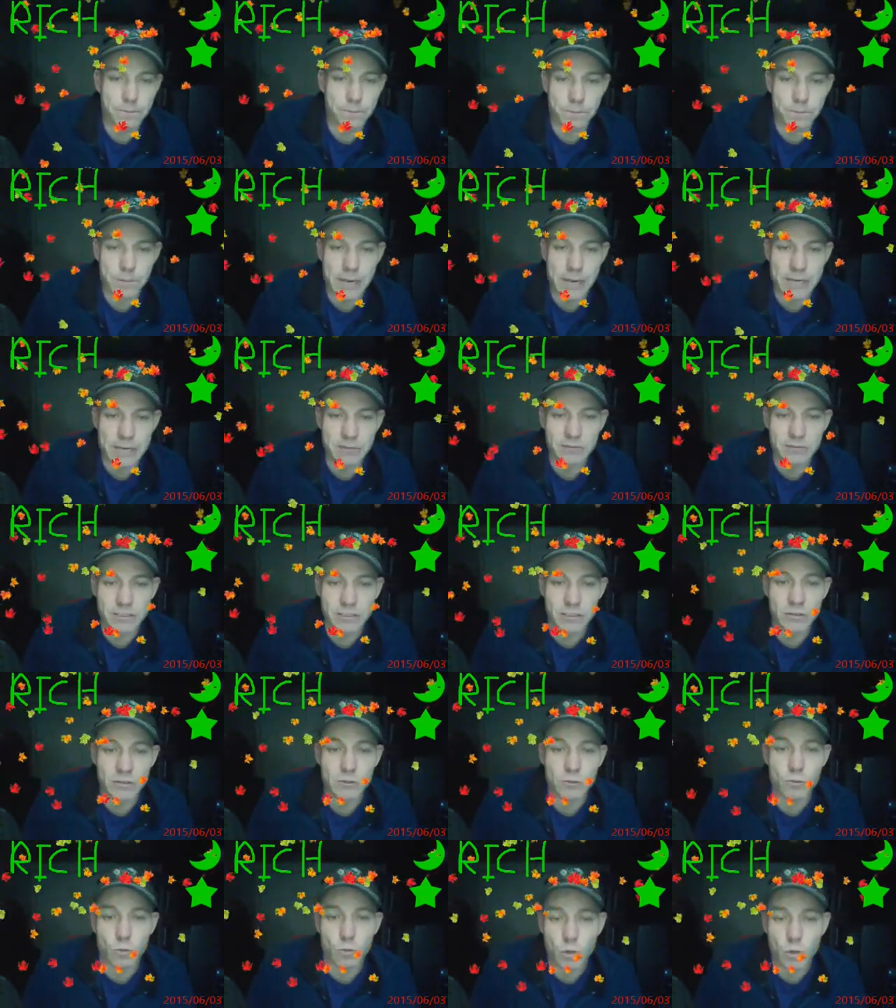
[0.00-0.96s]
Patriots
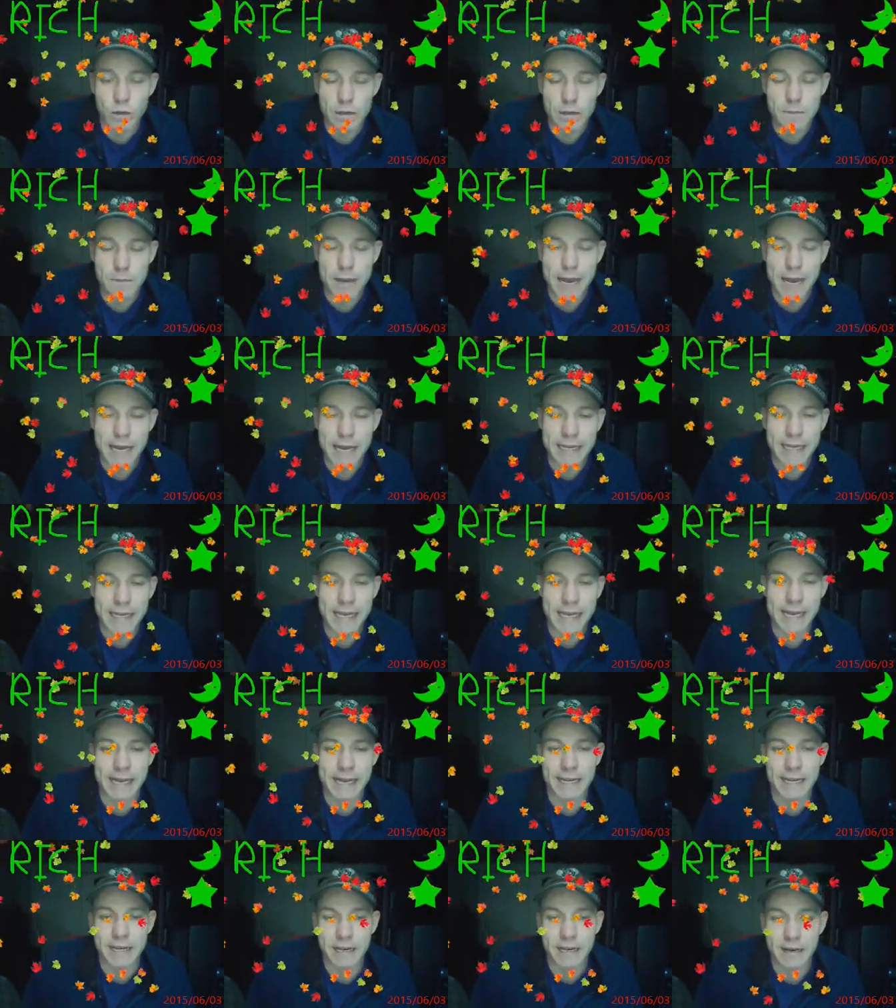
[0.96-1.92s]
quarterback
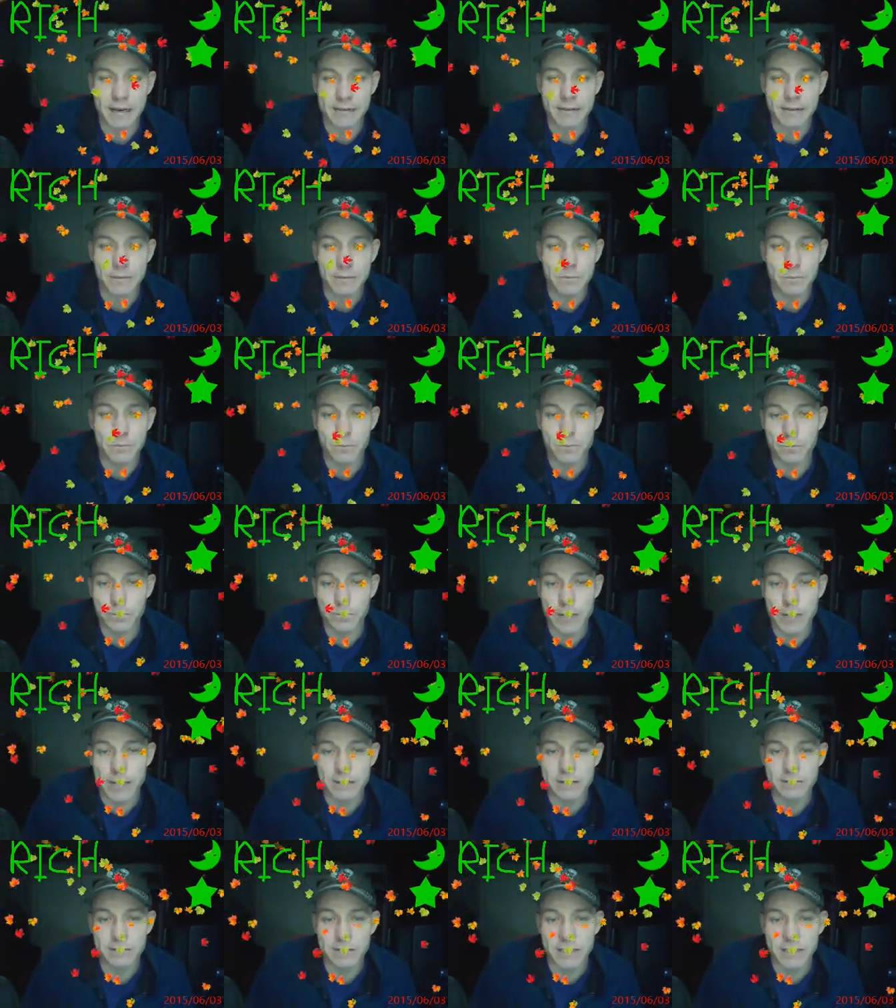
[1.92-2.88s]
and current
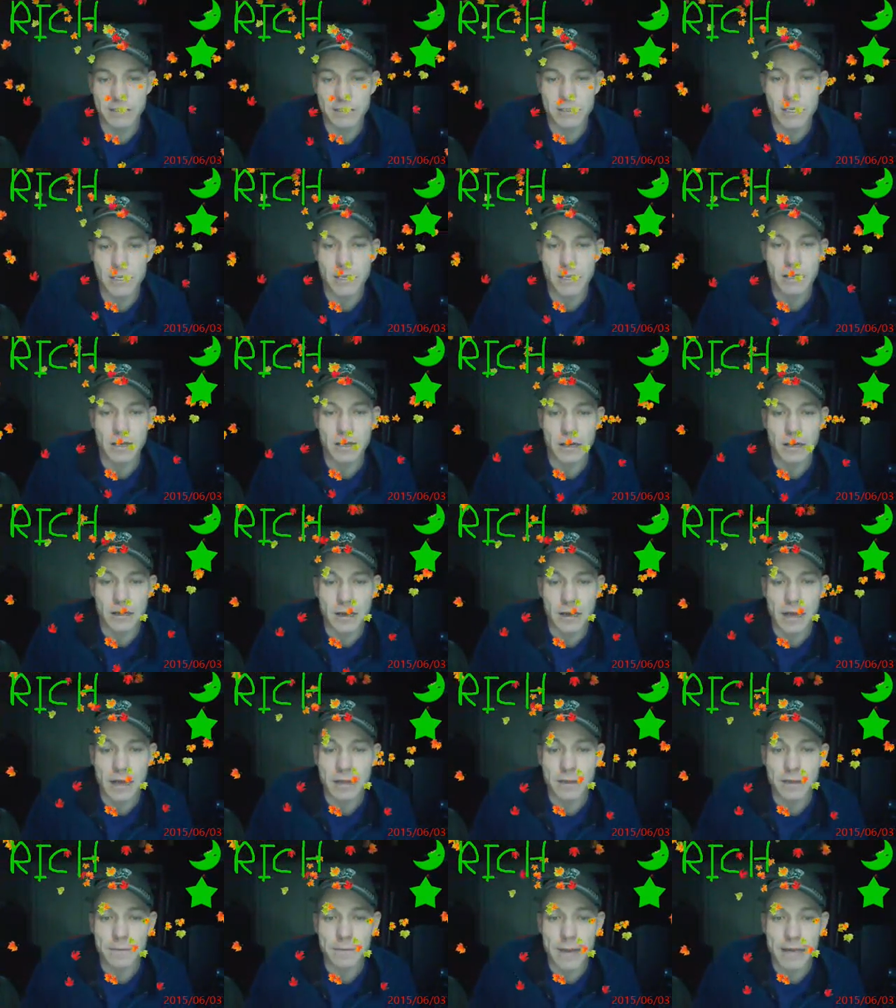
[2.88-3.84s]
Patriots
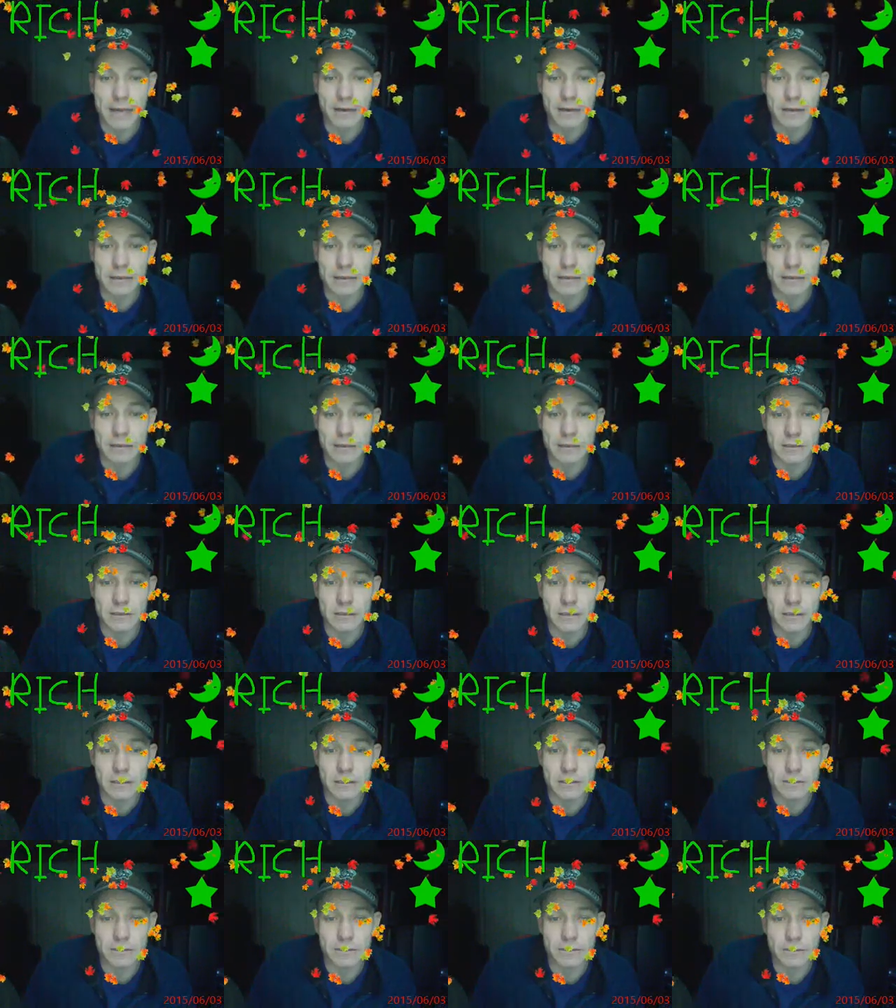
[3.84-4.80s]
color man on
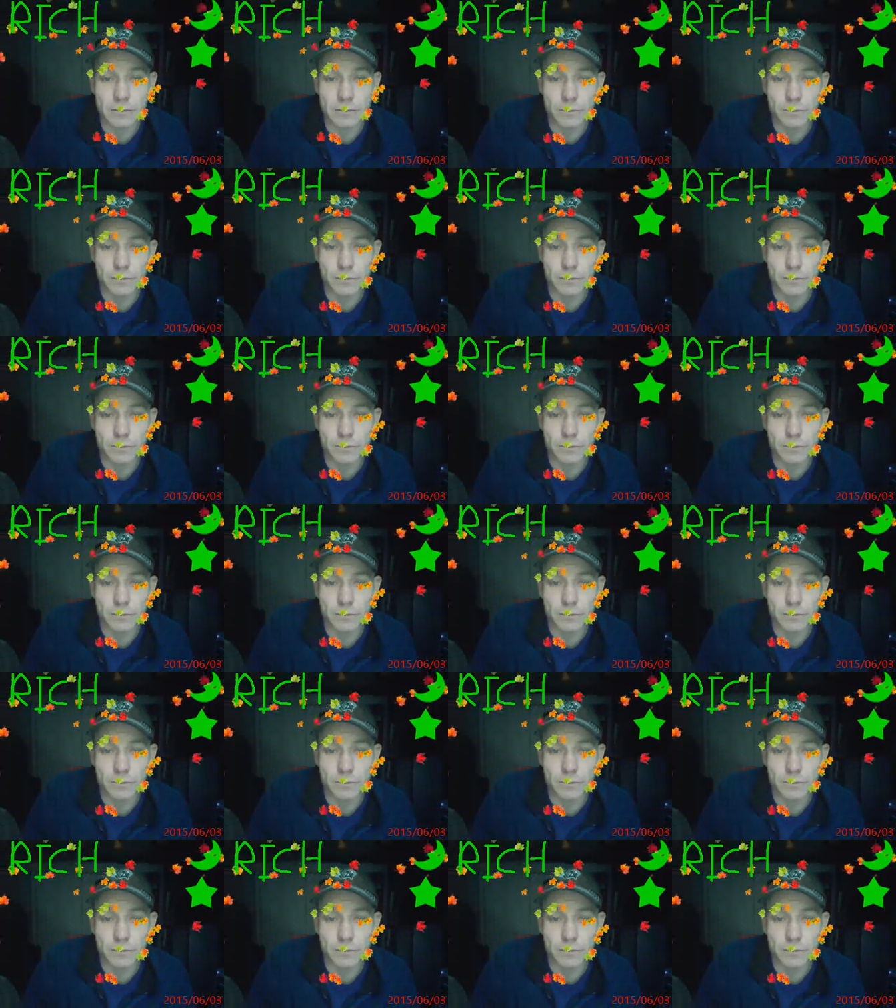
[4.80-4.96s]
the,